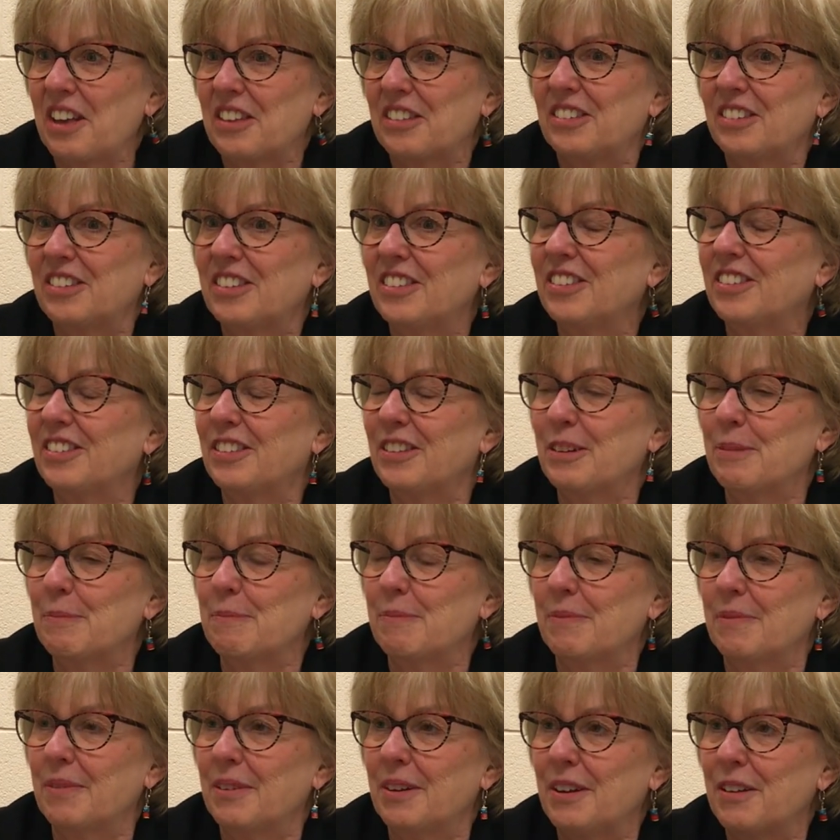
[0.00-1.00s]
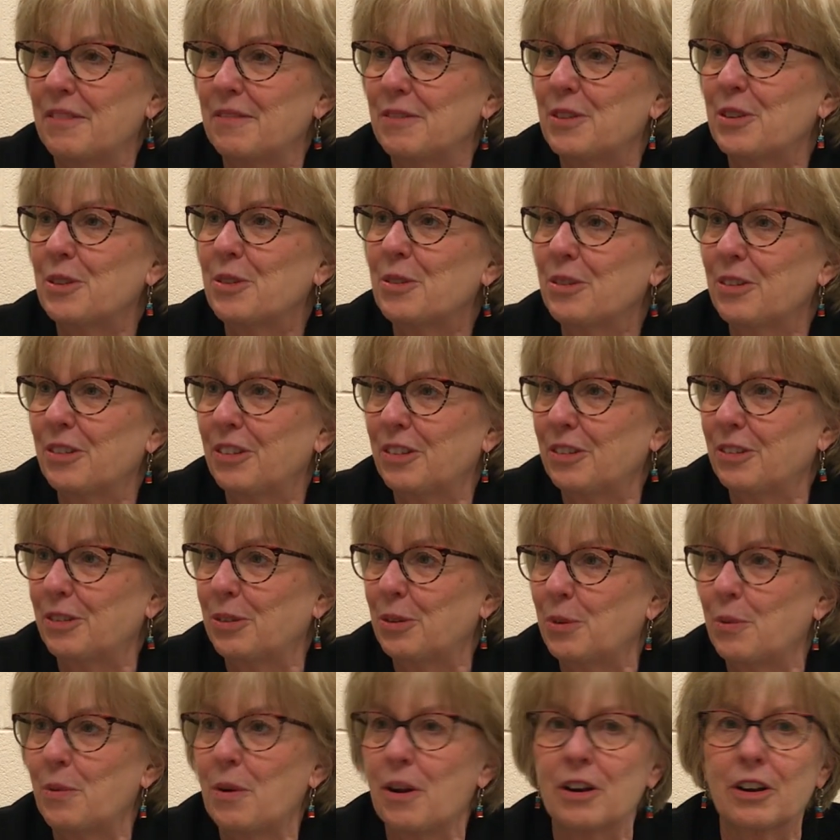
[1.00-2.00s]
system of nurses
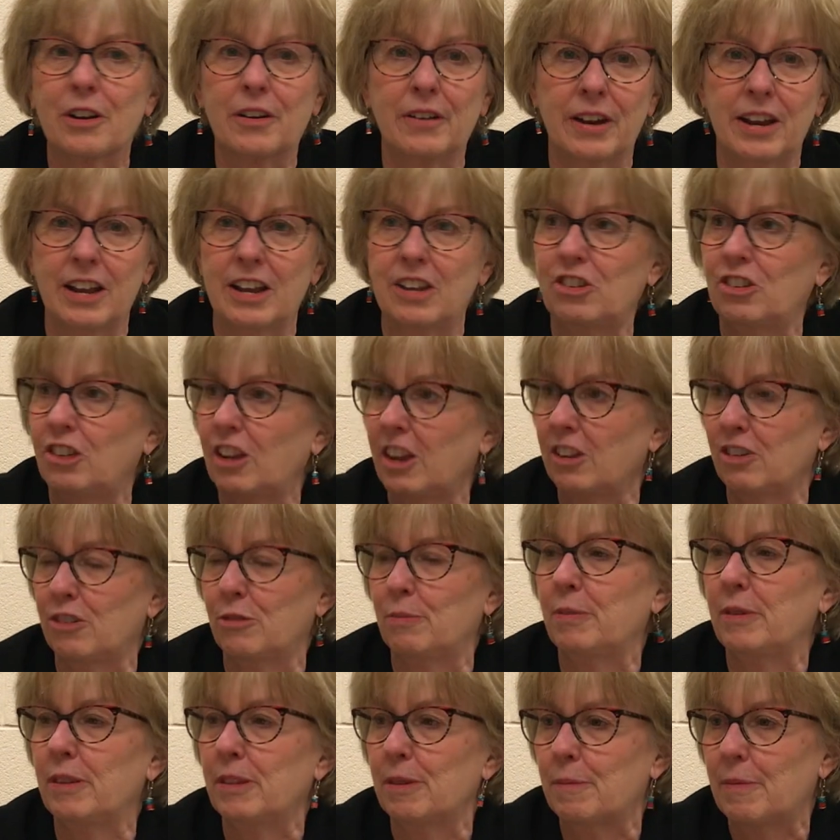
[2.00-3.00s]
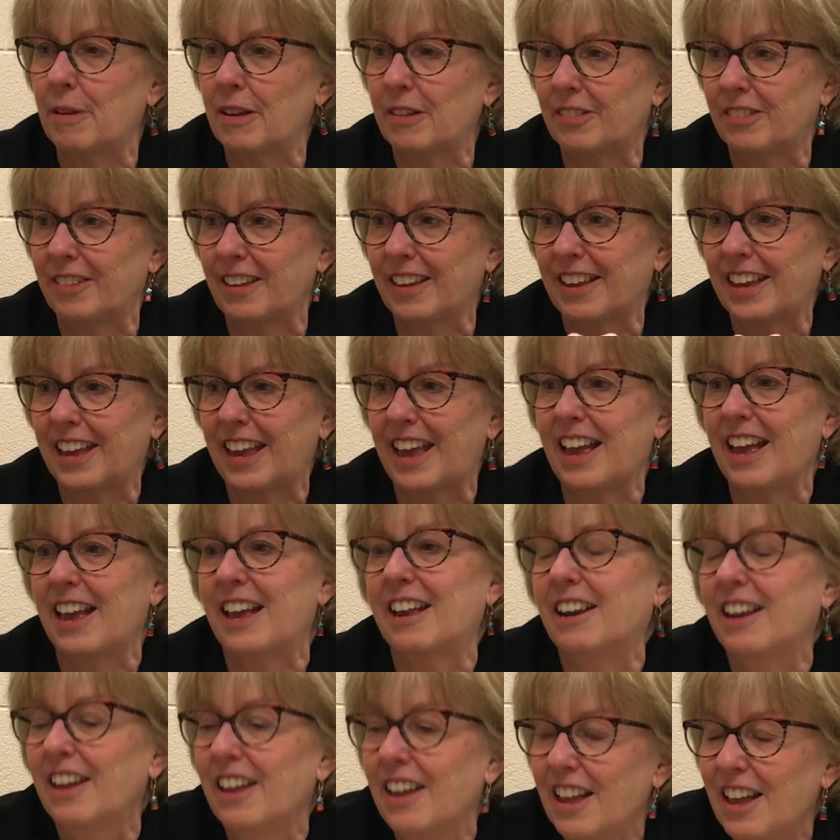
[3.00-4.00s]
who want to create change and be the best they can.
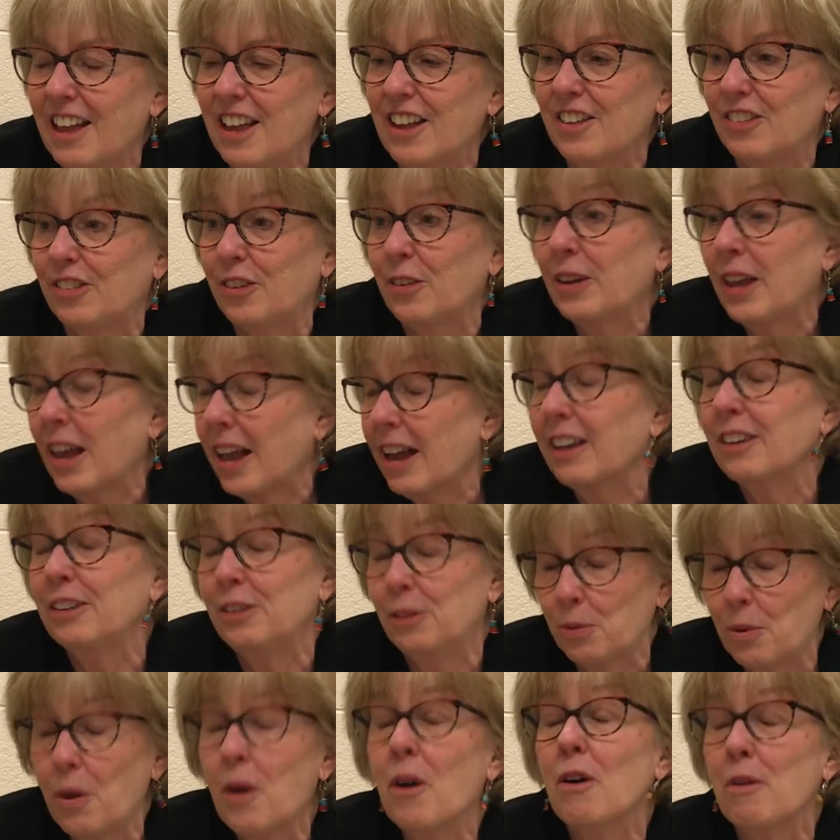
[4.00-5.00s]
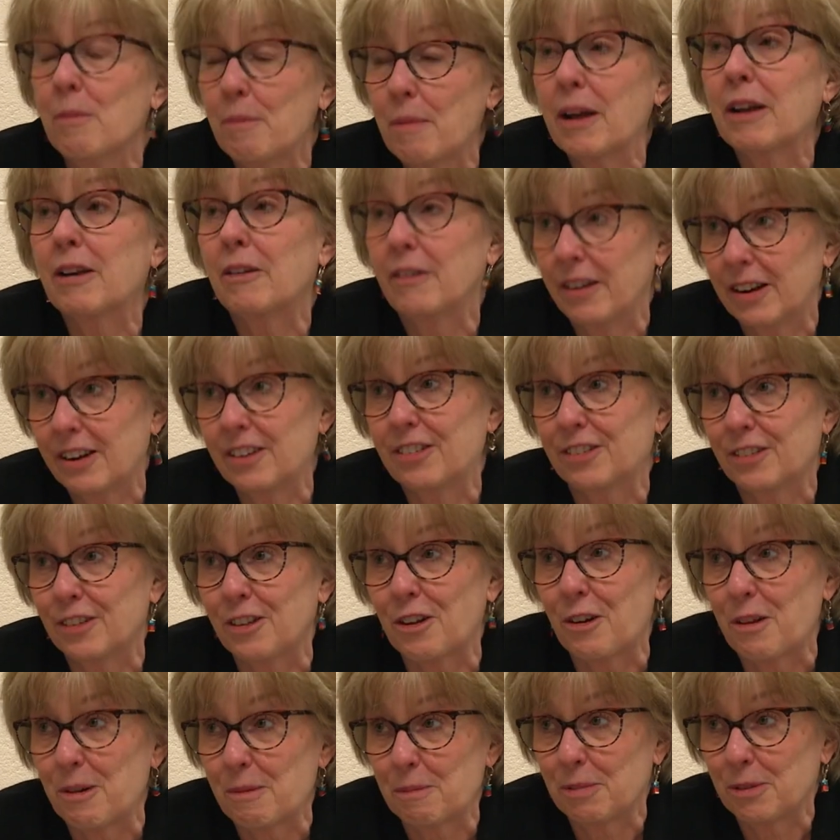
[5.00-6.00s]
So yeah, you are my greatest
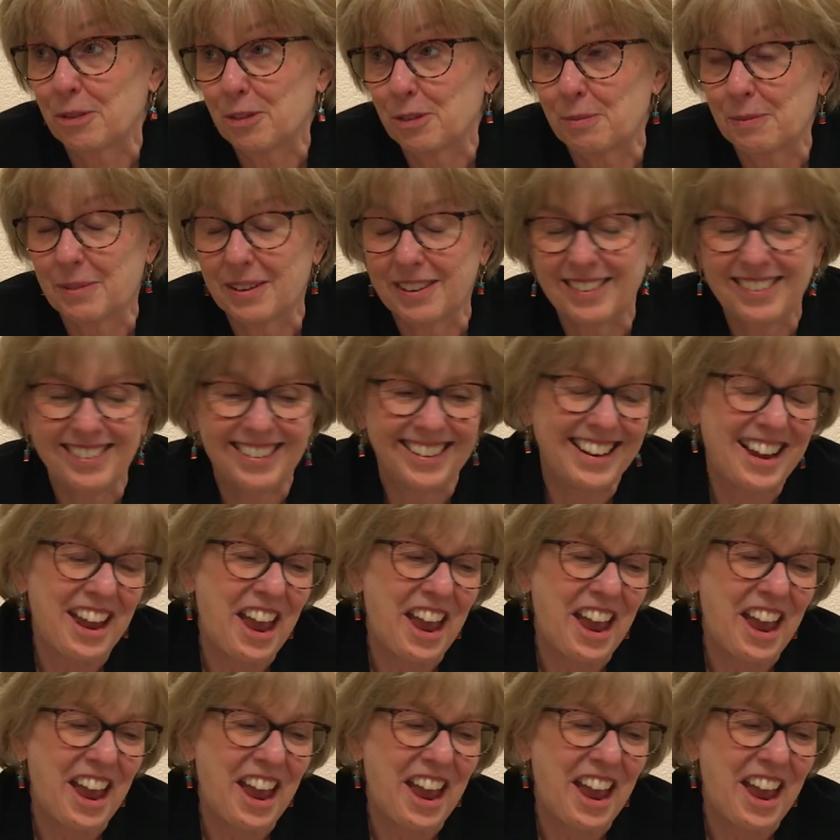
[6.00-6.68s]
accomplishment.